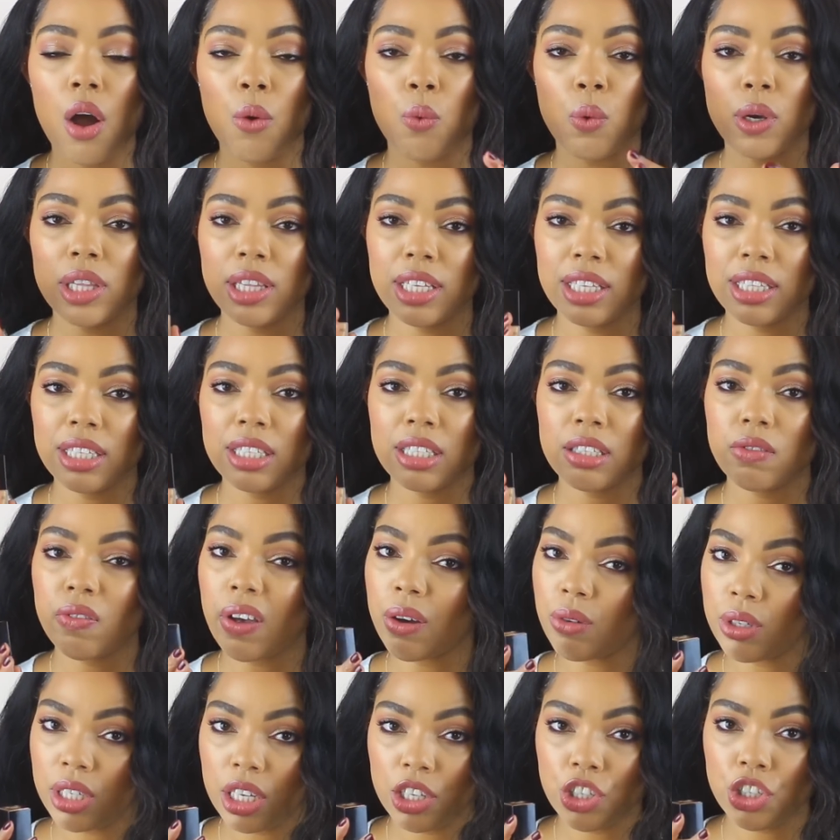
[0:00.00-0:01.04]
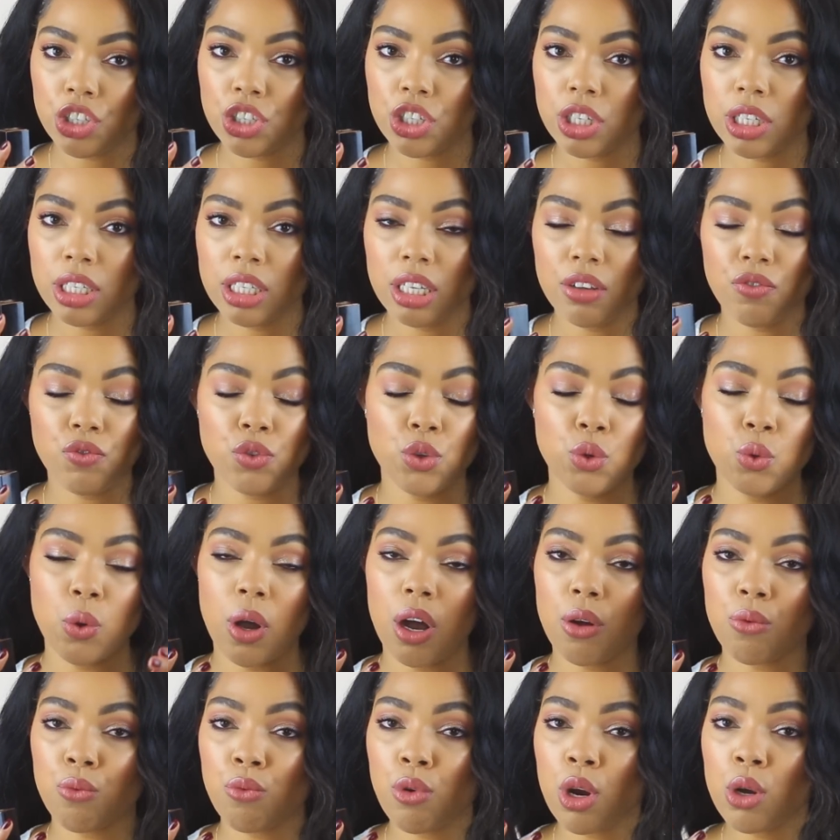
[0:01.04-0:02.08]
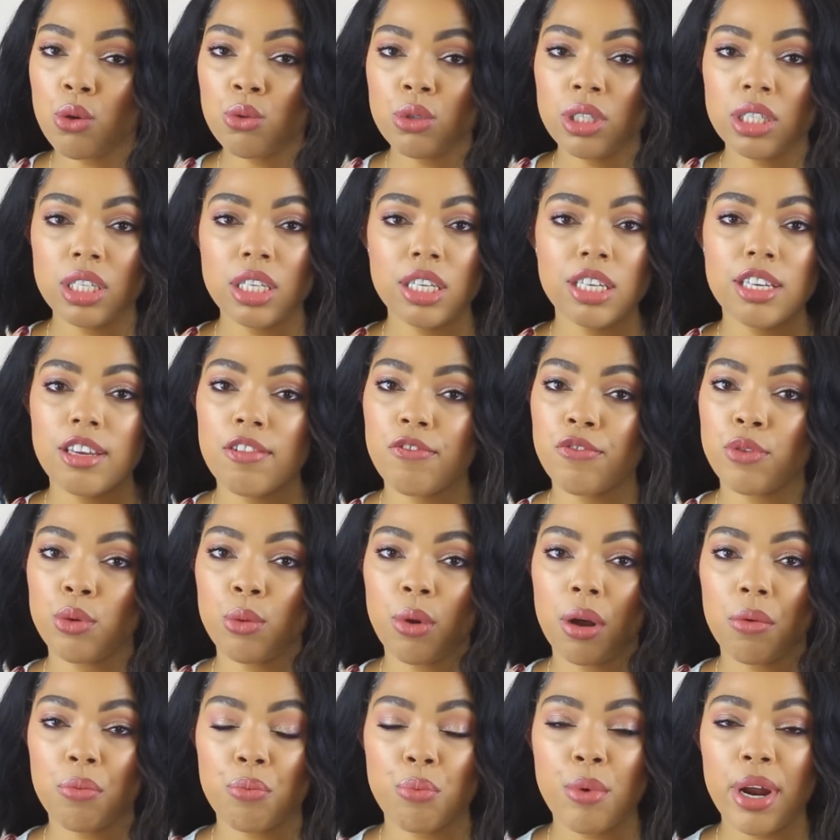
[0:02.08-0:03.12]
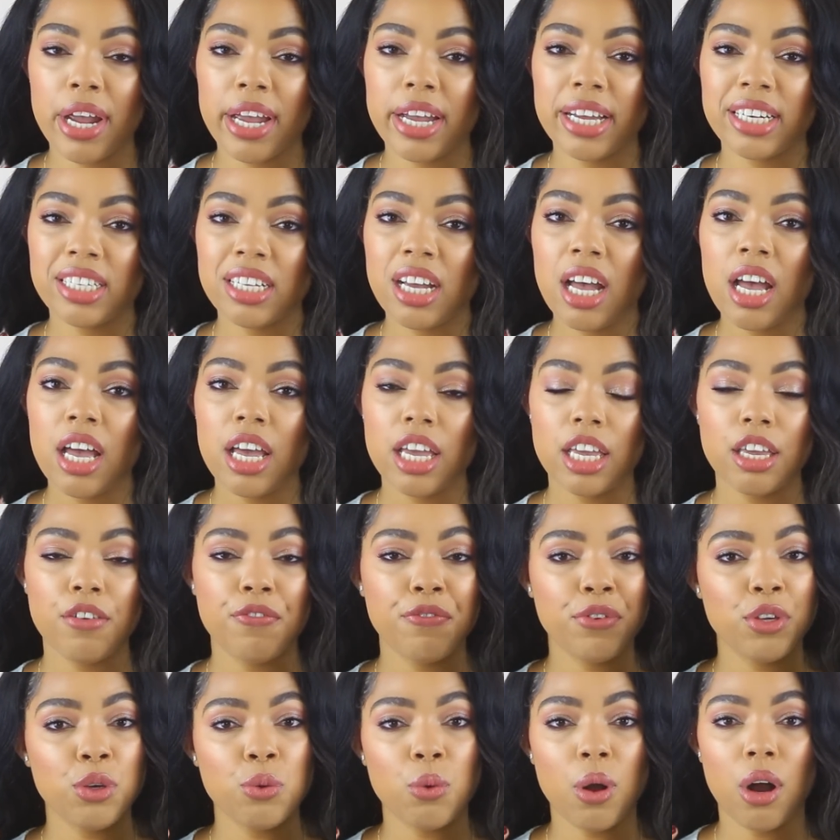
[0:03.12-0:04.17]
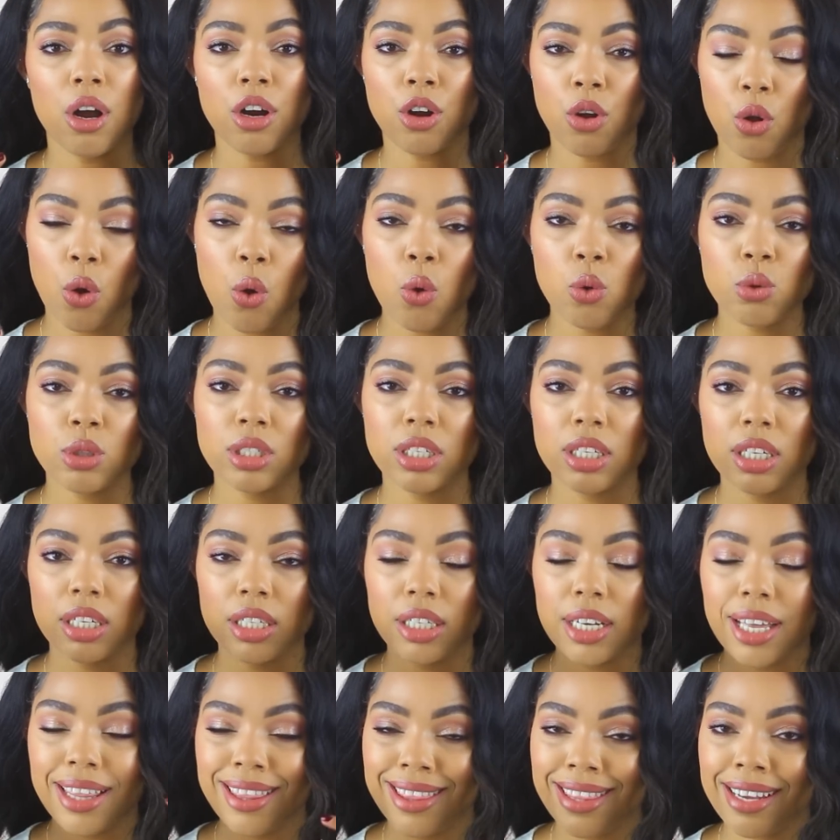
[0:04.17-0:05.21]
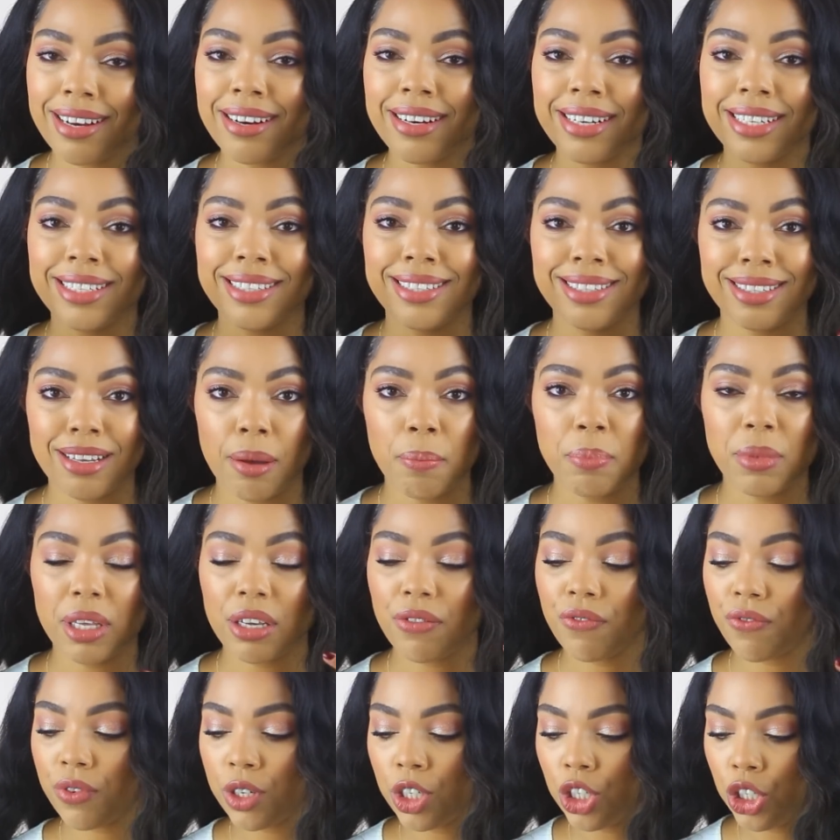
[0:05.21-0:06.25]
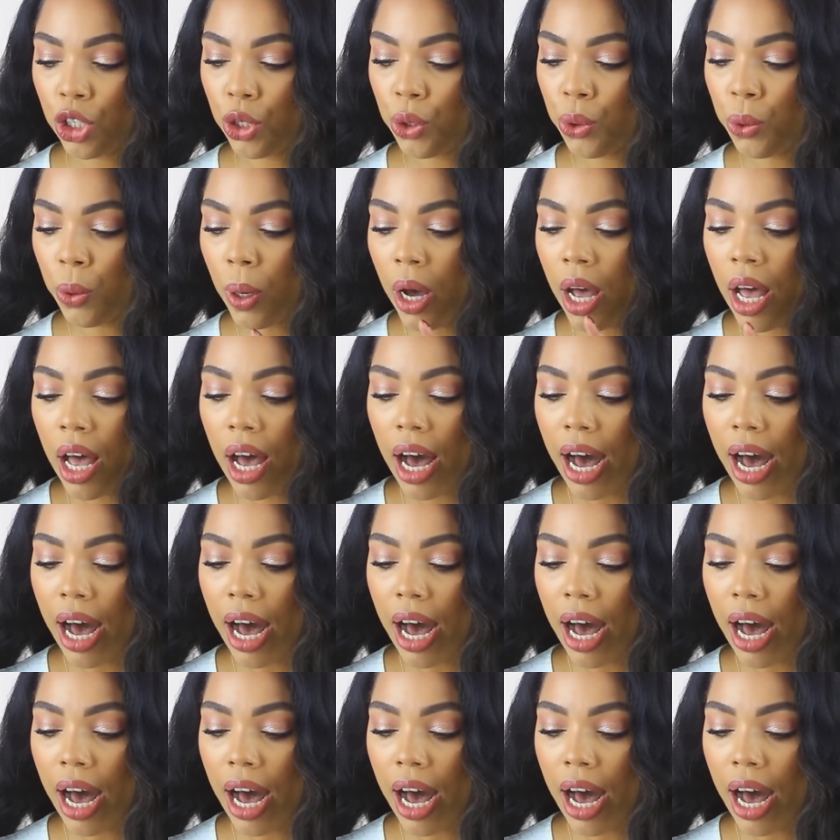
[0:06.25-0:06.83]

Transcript: within this foundation. If you are rosy, if you are red, if you are golden, there is something for you.